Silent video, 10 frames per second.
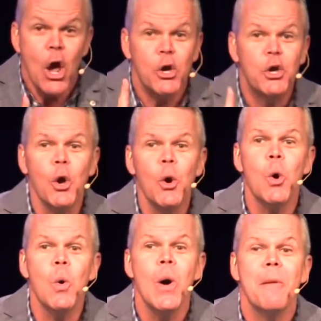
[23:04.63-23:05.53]

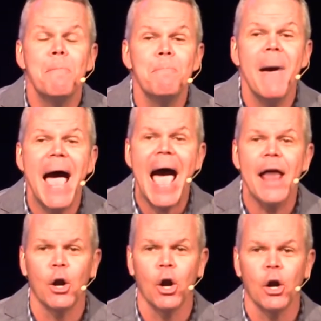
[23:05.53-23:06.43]
You
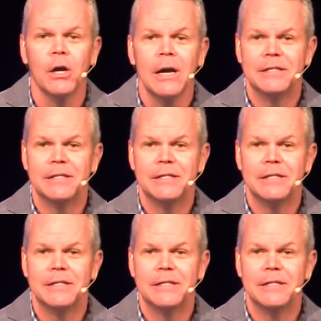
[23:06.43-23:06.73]
matter